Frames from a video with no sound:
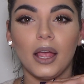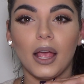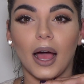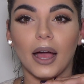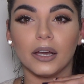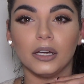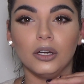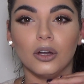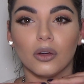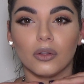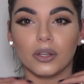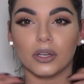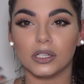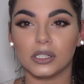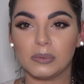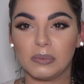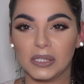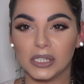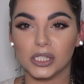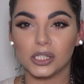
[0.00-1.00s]
I know that
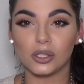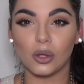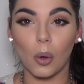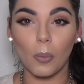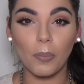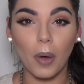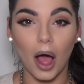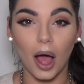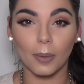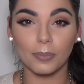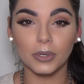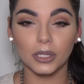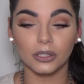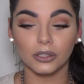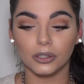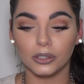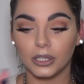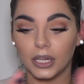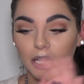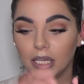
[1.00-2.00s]
it's been so
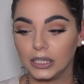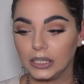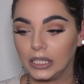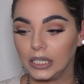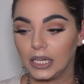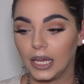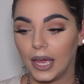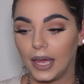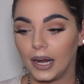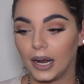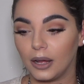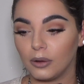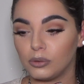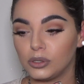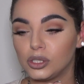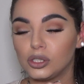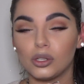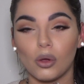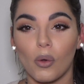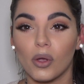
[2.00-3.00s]
popular lately, and I
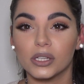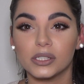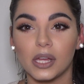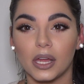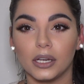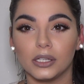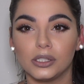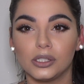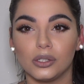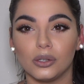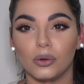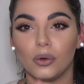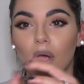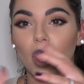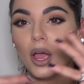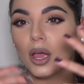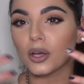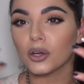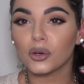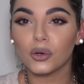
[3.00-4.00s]
was so excited to
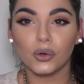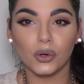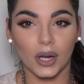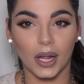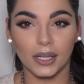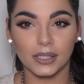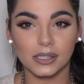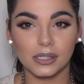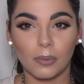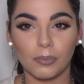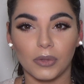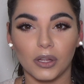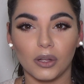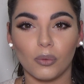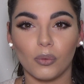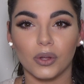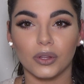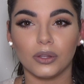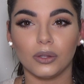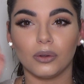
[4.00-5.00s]
create something
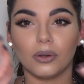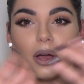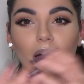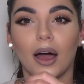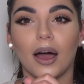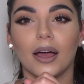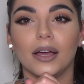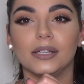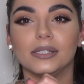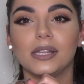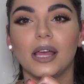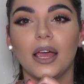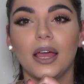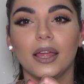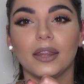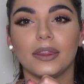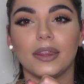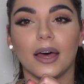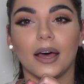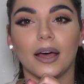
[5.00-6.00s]
with you guys
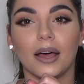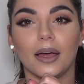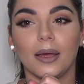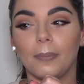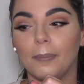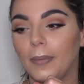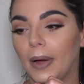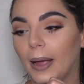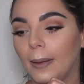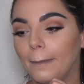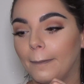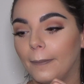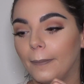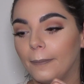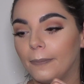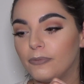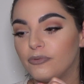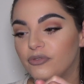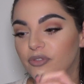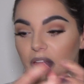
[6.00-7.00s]
that might
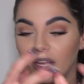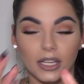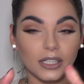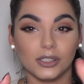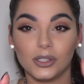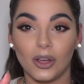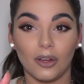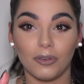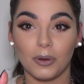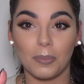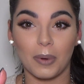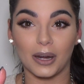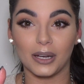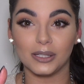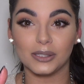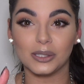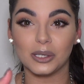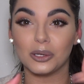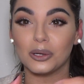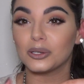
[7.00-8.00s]
fit into
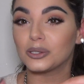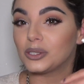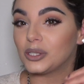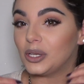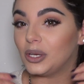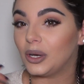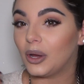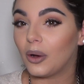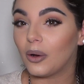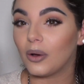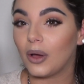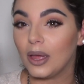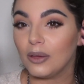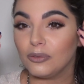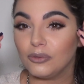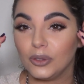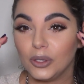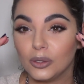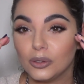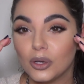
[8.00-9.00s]
everybody's looks. You know,
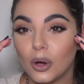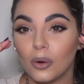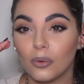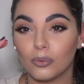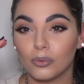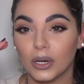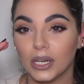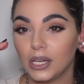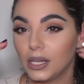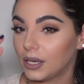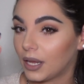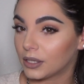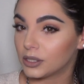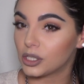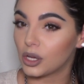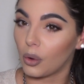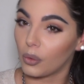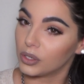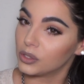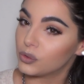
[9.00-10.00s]
if you don't really like
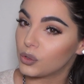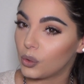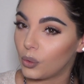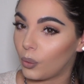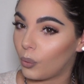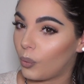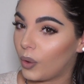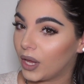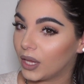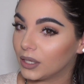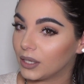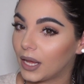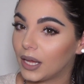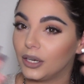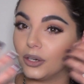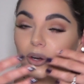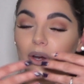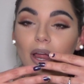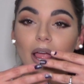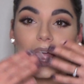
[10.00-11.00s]
to go into a wing
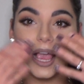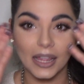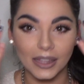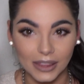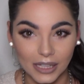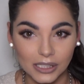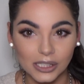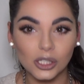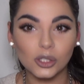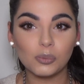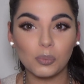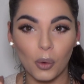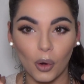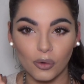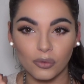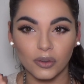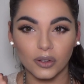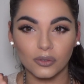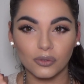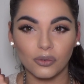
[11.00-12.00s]
liner, this is
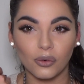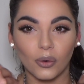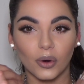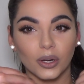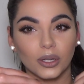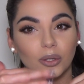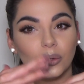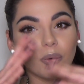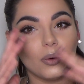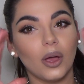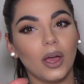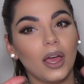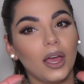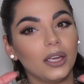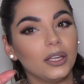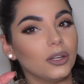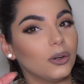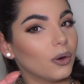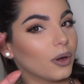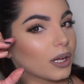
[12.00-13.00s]
perfect for you.
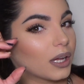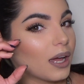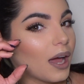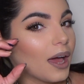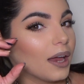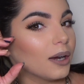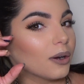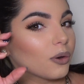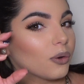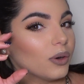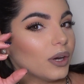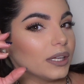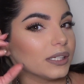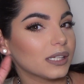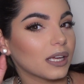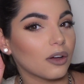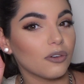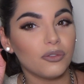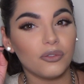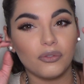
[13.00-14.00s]
You know, it kind of creates
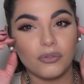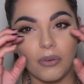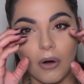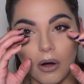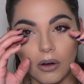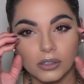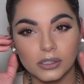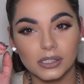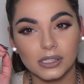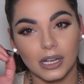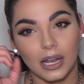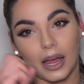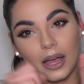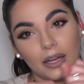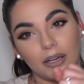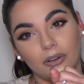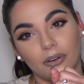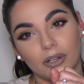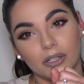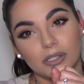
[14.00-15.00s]
like a false
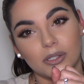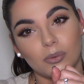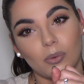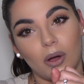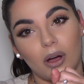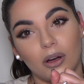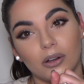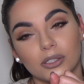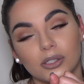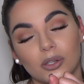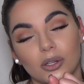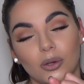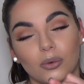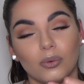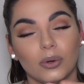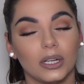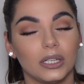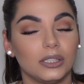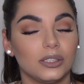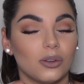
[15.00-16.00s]
liner as well, so you
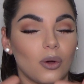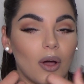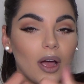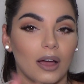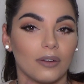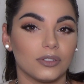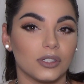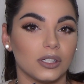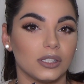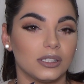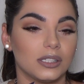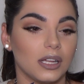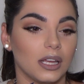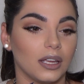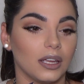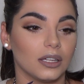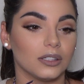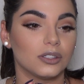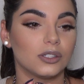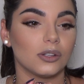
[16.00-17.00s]
really don't have to
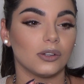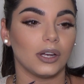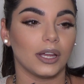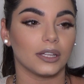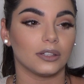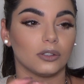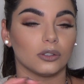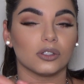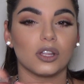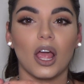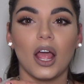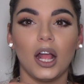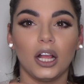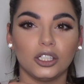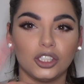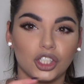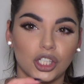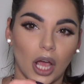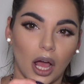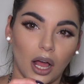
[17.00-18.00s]
dig into like those
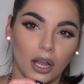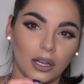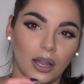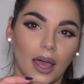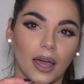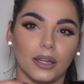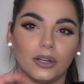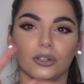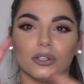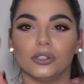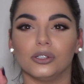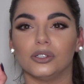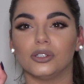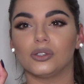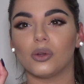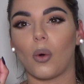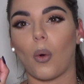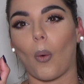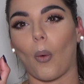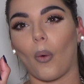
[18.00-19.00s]
gel
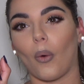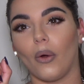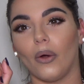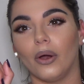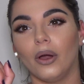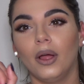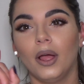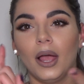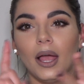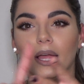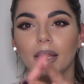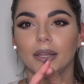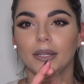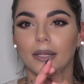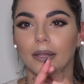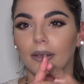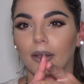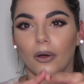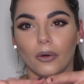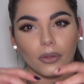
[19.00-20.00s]
liners or,
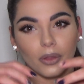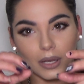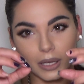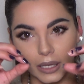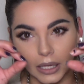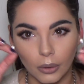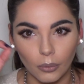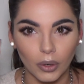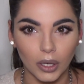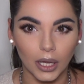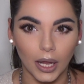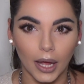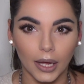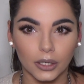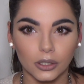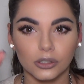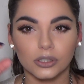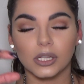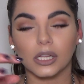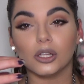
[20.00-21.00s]
you know, the liquid
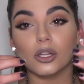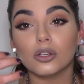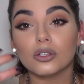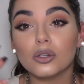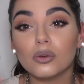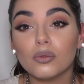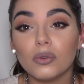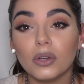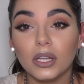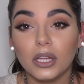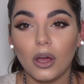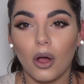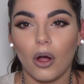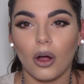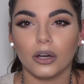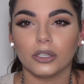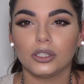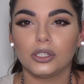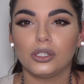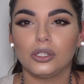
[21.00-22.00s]
liners, and those are really
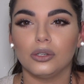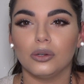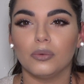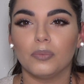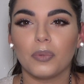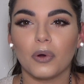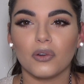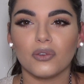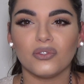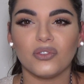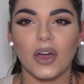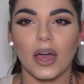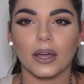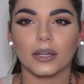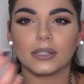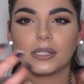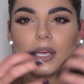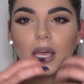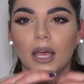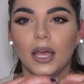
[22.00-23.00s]
hard to
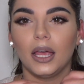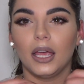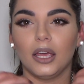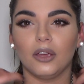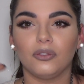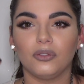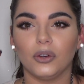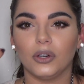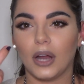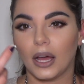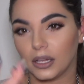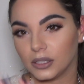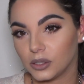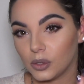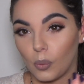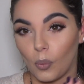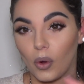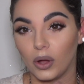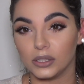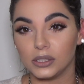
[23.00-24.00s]
perfect if you're not
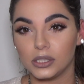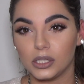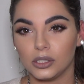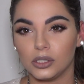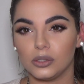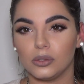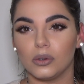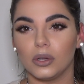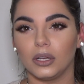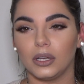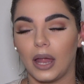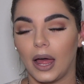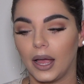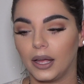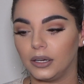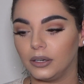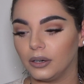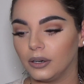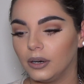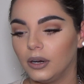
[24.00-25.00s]
one to do a
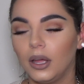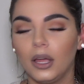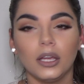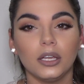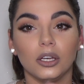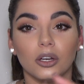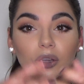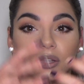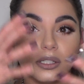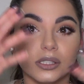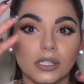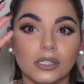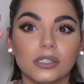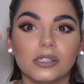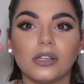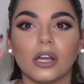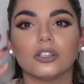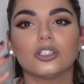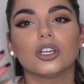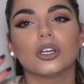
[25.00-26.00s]
liner. You know, this is
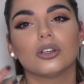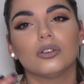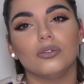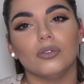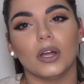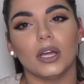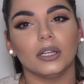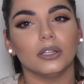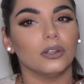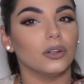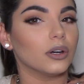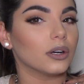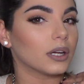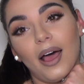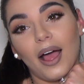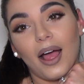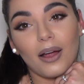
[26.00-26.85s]
such a great look.